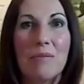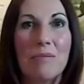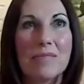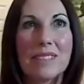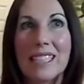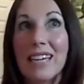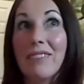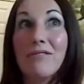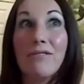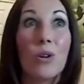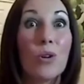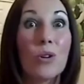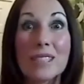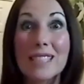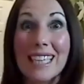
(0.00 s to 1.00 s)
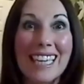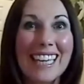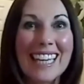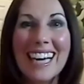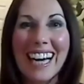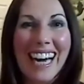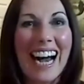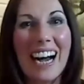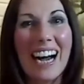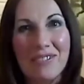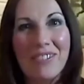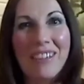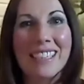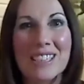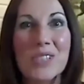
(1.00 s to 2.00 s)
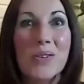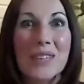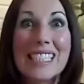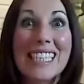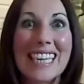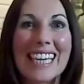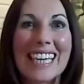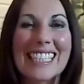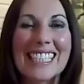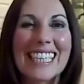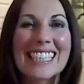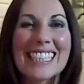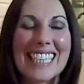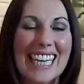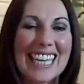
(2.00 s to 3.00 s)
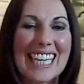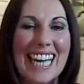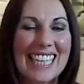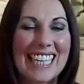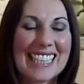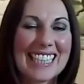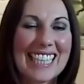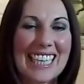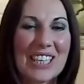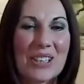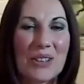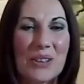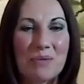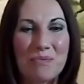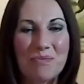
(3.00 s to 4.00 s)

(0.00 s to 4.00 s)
say, 40 have a 28-day skincare cycle.